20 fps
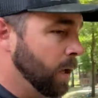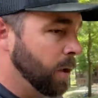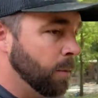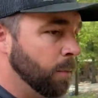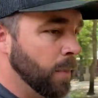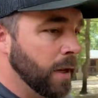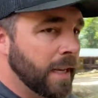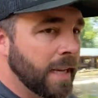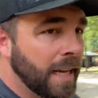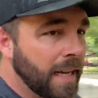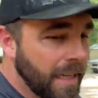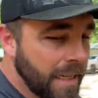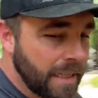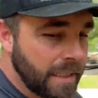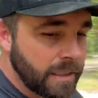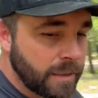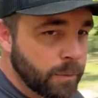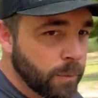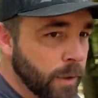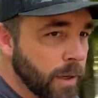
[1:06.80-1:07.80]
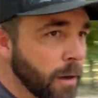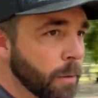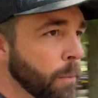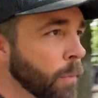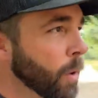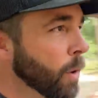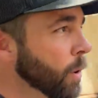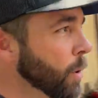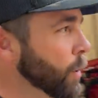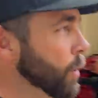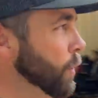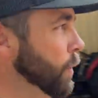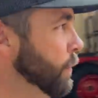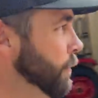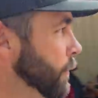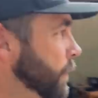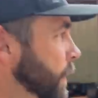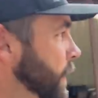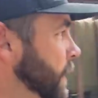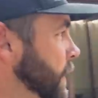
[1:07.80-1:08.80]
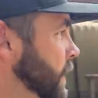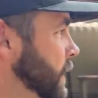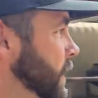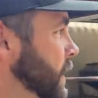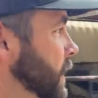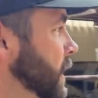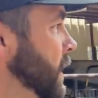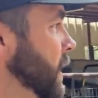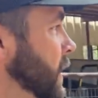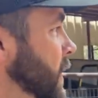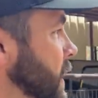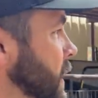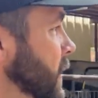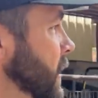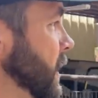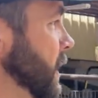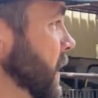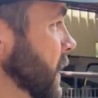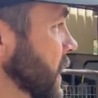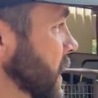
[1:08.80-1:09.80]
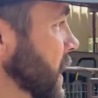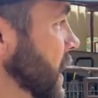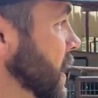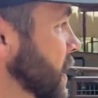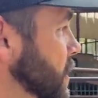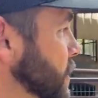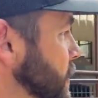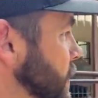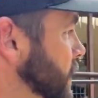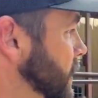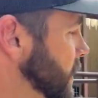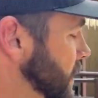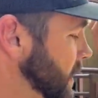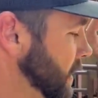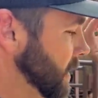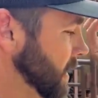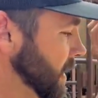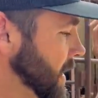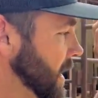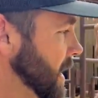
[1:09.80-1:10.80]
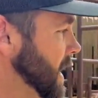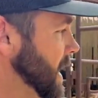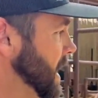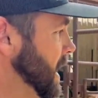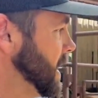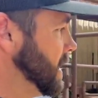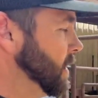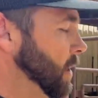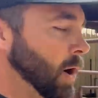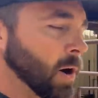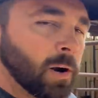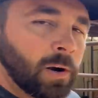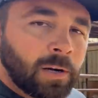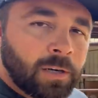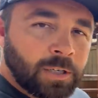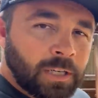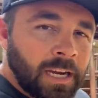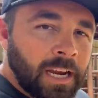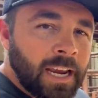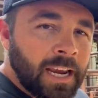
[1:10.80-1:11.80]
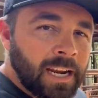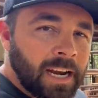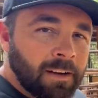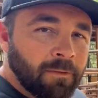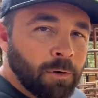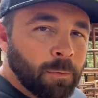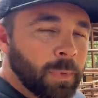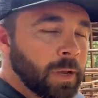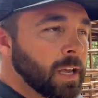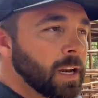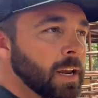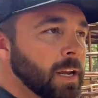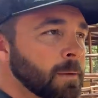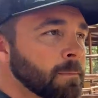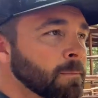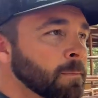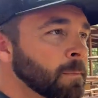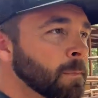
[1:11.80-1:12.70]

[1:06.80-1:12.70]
because we're gonna move the goats and RJ and everybody